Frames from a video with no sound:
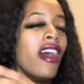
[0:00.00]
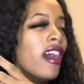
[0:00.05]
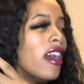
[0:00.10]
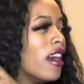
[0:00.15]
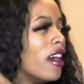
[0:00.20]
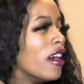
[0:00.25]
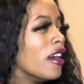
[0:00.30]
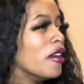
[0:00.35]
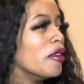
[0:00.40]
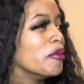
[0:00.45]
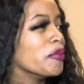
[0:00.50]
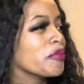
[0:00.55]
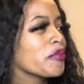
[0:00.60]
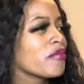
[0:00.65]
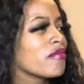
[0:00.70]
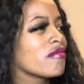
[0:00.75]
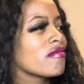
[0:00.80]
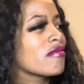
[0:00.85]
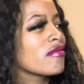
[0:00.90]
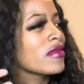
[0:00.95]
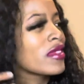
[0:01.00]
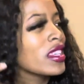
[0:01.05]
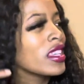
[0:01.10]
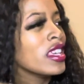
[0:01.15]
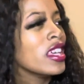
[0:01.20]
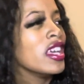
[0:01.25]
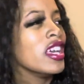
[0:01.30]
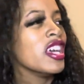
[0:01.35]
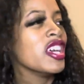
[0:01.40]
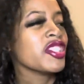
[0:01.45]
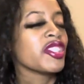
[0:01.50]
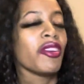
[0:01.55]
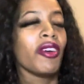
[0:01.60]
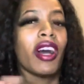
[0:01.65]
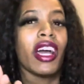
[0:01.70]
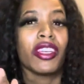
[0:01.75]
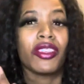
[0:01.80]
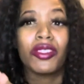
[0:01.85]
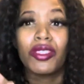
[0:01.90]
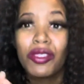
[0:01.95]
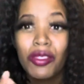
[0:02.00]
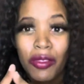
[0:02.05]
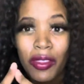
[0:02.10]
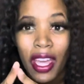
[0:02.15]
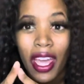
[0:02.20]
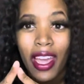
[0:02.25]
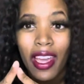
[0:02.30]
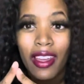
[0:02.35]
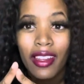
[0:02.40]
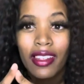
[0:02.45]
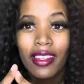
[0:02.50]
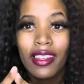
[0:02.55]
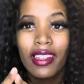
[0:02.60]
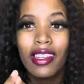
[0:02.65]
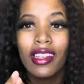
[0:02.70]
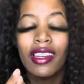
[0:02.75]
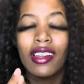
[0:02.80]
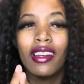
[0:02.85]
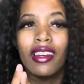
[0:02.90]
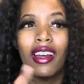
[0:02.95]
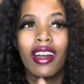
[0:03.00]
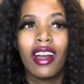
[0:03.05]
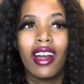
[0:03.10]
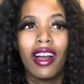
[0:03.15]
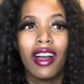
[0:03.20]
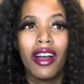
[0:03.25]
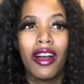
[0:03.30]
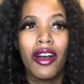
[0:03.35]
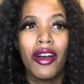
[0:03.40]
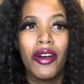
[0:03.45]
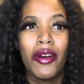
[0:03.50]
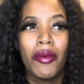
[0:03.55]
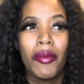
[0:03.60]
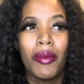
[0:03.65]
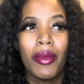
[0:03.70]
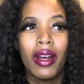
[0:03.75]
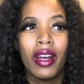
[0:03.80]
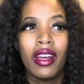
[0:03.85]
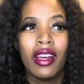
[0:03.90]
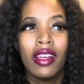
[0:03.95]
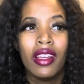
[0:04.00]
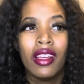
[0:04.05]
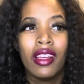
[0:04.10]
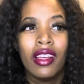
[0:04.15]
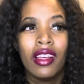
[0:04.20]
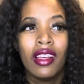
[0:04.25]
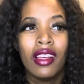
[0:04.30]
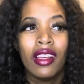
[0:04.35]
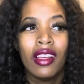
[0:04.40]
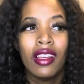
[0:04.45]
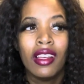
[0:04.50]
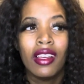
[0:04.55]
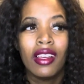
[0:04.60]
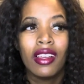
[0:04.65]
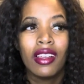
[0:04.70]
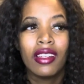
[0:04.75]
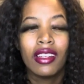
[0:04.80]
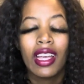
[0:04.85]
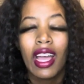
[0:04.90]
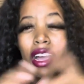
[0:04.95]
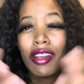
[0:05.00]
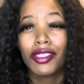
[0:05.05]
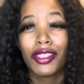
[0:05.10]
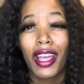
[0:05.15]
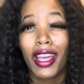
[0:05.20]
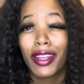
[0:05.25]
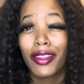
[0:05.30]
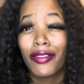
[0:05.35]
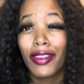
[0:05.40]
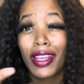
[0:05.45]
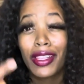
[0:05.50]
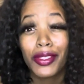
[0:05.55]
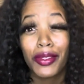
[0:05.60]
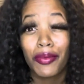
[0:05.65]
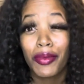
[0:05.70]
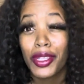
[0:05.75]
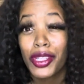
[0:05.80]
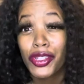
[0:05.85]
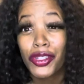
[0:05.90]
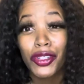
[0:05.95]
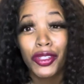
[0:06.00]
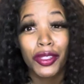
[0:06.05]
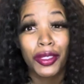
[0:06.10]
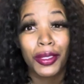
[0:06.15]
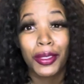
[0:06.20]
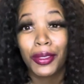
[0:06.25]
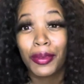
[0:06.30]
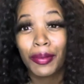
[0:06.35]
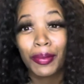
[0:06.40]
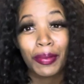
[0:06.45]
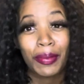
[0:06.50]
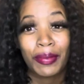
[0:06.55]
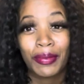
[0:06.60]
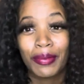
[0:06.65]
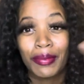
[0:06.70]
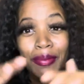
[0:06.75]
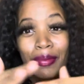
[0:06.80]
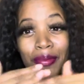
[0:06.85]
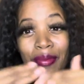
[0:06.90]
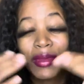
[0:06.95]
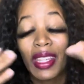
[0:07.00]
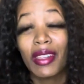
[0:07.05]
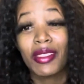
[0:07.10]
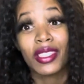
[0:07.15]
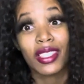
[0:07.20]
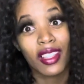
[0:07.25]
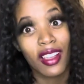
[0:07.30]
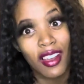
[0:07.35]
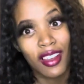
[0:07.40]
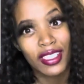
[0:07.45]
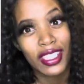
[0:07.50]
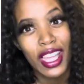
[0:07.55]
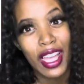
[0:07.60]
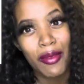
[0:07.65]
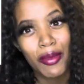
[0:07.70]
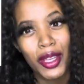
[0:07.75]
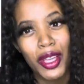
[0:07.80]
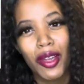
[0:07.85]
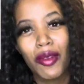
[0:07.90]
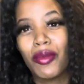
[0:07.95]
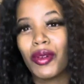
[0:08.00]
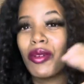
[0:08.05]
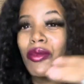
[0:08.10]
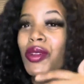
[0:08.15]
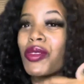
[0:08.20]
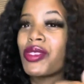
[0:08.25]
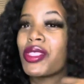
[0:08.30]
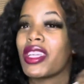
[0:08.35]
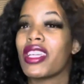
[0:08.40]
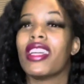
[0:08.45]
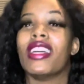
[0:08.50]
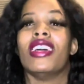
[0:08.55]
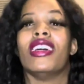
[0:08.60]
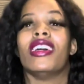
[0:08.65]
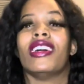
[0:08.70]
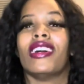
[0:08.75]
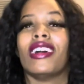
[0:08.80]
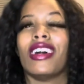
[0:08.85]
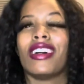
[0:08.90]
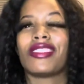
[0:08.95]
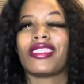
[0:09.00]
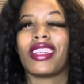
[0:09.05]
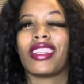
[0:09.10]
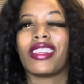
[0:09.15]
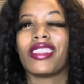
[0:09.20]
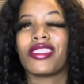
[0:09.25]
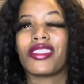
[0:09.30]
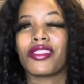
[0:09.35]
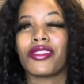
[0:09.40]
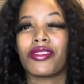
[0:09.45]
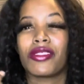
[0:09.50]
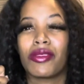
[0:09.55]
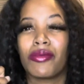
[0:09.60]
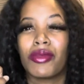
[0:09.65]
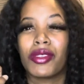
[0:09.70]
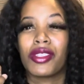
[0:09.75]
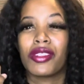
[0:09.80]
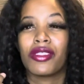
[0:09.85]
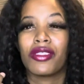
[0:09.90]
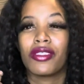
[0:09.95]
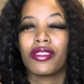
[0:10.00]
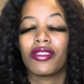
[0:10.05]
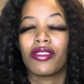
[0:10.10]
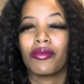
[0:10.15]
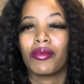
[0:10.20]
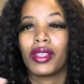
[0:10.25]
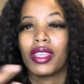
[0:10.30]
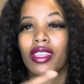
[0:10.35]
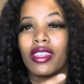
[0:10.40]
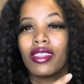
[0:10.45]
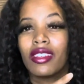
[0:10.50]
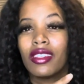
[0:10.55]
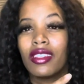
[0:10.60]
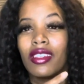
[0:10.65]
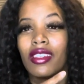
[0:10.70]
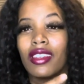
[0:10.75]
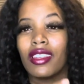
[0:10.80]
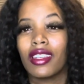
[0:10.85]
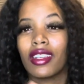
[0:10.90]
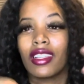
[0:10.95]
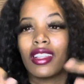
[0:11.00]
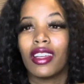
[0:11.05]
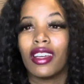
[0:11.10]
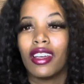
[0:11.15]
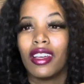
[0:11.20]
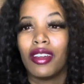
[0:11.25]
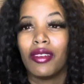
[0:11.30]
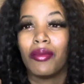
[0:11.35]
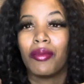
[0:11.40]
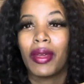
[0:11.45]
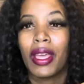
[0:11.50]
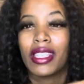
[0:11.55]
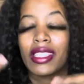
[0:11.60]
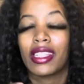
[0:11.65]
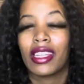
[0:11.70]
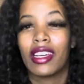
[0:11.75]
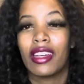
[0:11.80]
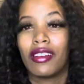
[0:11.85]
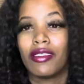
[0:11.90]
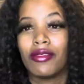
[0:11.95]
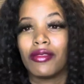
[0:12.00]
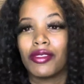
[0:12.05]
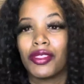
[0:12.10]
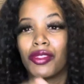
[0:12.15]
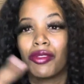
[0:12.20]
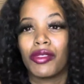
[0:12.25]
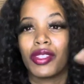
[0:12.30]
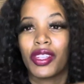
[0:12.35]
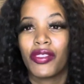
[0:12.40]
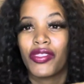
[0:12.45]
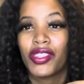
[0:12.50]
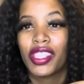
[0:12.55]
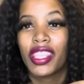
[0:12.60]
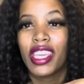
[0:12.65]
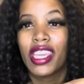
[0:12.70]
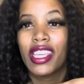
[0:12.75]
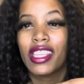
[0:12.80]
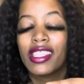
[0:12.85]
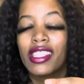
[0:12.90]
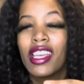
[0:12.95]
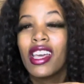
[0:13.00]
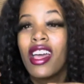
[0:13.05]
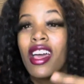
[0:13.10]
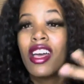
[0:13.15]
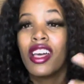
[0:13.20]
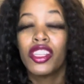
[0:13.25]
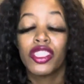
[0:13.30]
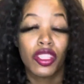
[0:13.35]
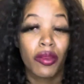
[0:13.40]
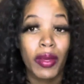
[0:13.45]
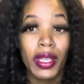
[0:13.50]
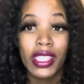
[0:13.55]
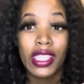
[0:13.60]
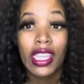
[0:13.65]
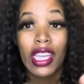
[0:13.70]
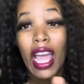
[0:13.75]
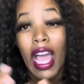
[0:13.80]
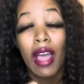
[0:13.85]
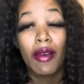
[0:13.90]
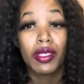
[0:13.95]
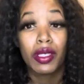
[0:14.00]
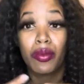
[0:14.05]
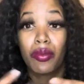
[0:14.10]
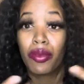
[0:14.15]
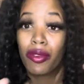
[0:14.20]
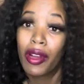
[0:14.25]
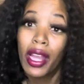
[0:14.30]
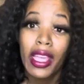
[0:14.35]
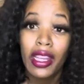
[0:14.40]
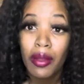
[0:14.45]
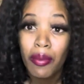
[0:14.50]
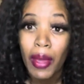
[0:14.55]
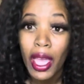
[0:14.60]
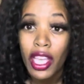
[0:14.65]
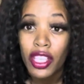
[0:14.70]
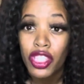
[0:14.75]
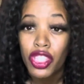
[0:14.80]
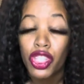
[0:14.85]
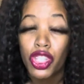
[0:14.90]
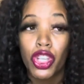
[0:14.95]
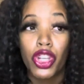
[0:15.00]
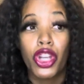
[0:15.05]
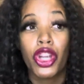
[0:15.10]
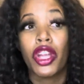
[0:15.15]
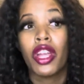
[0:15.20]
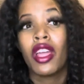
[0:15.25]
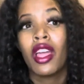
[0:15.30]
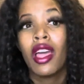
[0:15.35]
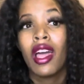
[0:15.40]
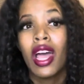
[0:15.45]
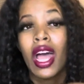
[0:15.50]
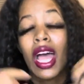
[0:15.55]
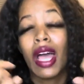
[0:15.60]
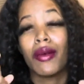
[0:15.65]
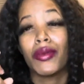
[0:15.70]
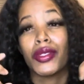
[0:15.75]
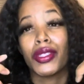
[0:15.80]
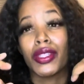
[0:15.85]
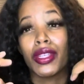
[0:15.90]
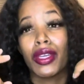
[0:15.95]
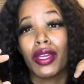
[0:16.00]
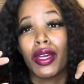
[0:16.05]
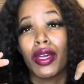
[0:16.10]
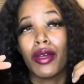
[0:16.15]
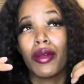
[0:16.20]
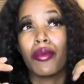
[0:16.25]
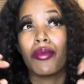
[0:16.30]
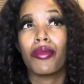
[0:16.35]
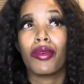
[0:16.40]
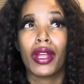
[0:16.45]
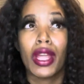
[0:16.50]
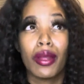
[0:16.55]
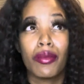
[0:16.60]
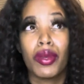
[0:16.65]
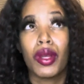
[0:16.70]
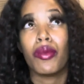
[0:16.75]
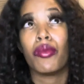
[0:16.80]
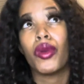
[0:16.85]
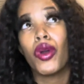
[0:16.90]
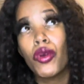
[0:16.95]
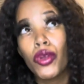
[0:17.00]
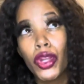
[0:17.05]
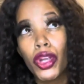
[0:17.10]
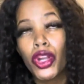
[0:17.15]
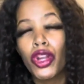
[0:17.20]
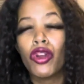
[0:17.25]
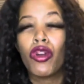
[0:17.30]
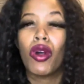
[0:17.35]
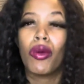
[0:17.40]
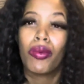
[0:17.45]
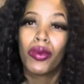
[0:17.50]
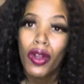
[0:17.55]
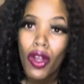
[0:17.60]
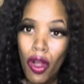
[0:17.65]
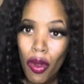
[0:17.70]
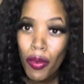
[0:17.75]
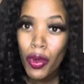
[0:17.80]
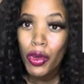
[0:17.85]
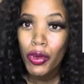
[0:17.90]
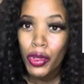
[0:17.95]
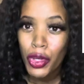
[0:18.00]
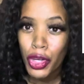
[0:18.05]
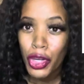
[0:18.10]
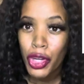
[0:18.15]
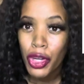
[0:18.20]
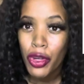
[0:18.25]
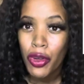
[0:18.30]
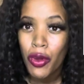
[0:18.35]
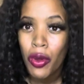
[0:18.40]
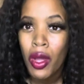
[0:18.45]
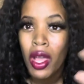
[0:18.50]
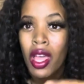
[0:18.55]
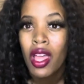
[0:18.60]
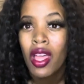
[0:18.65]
Um, so I used to do that. Um, I'll try to find some pictures. That was a long time ago, but we'll see. I try to insert some pictures for me in the club, passing out, doing different things. So basically, I was a brand ambassador, I was a brand promoter or promo girl